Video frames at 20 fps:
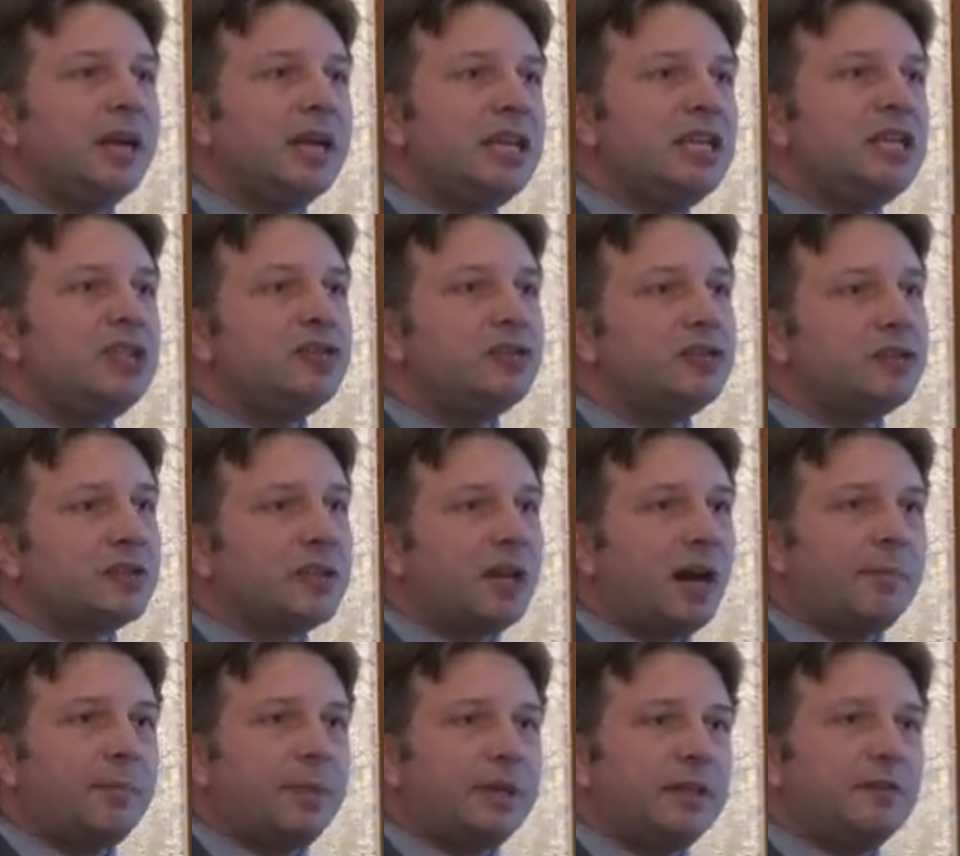insurance
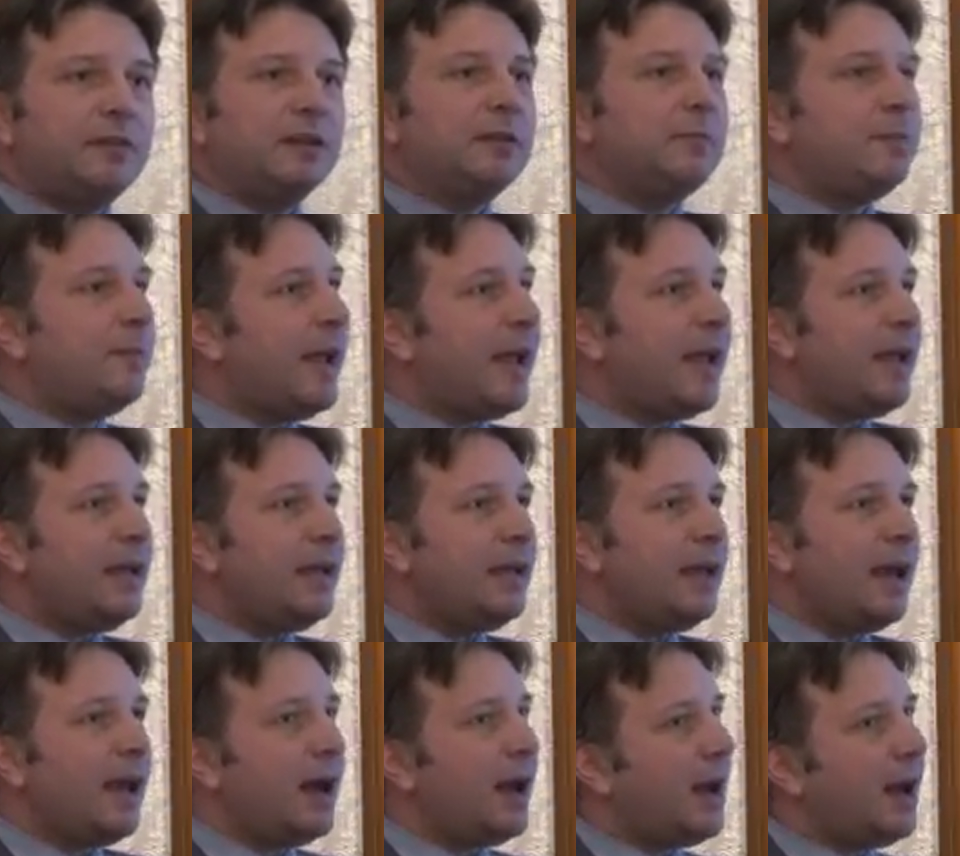company will pay
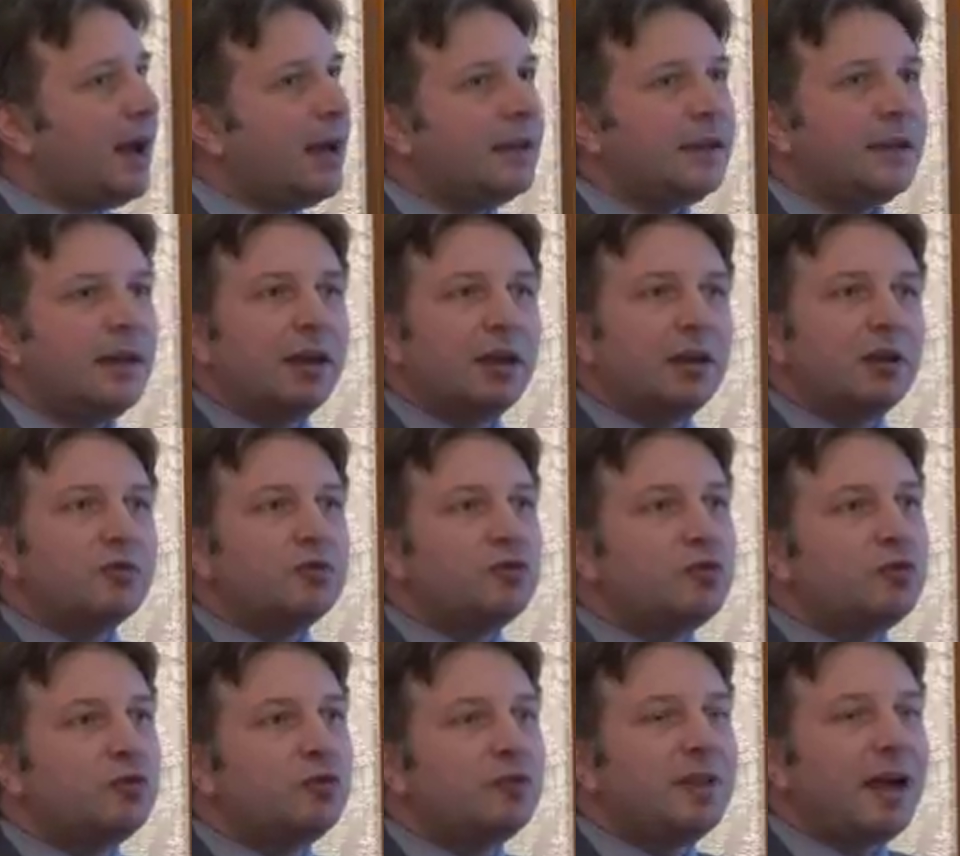and
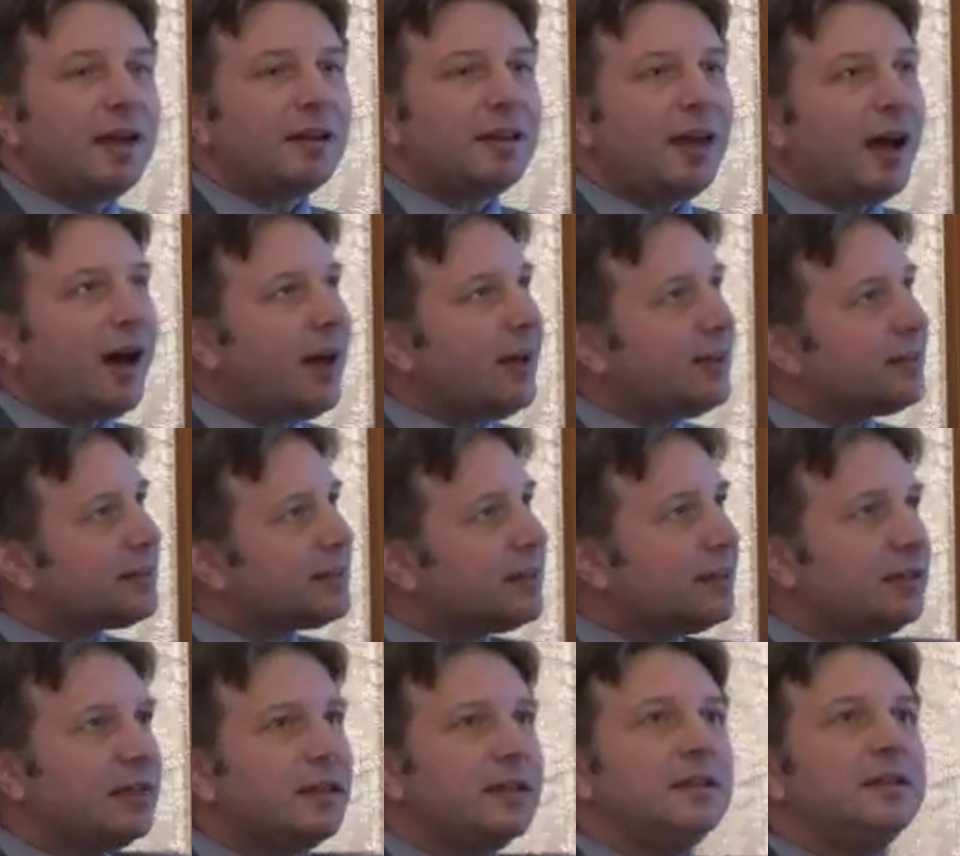should not ask
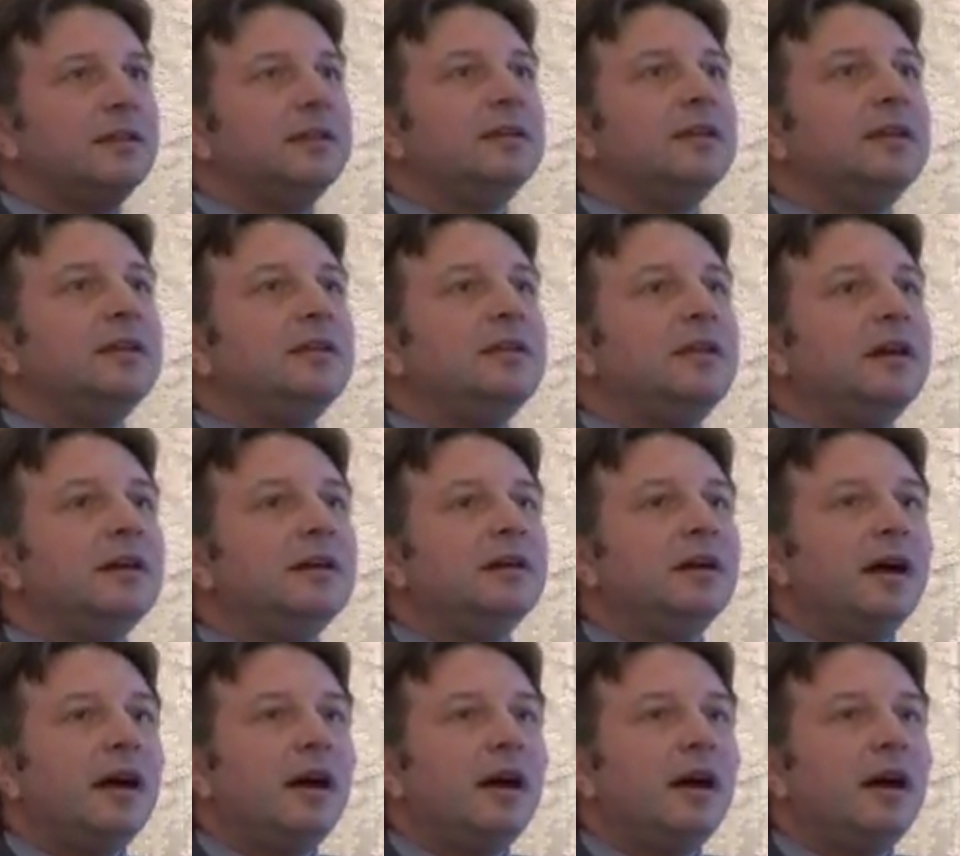the